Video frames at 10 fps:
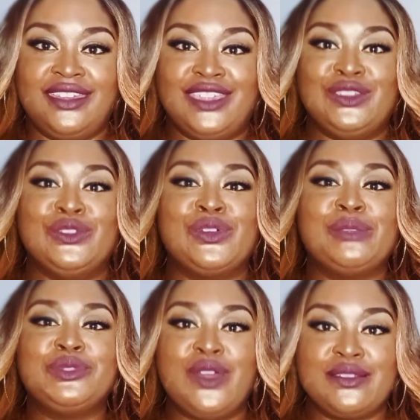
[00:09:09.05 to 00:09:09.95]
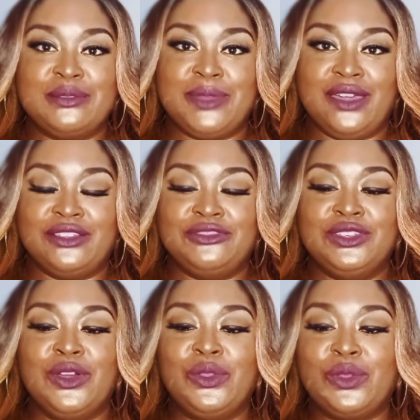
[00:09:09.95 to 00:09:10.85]
And you know what I'm talking about. If
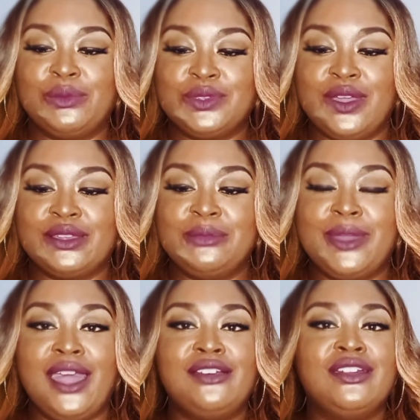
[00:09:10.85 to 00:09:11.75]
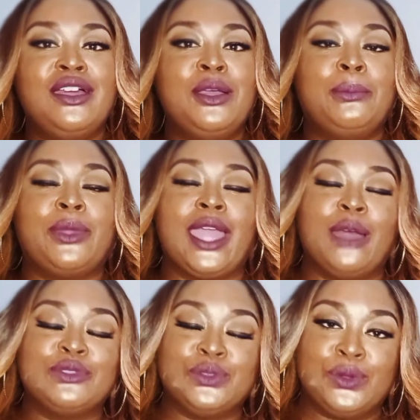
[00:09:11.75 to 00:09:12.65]
you don't know what I'm talking about,
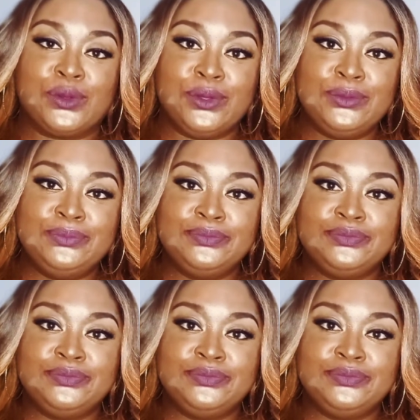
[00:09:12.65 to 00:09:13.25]
perhaps oral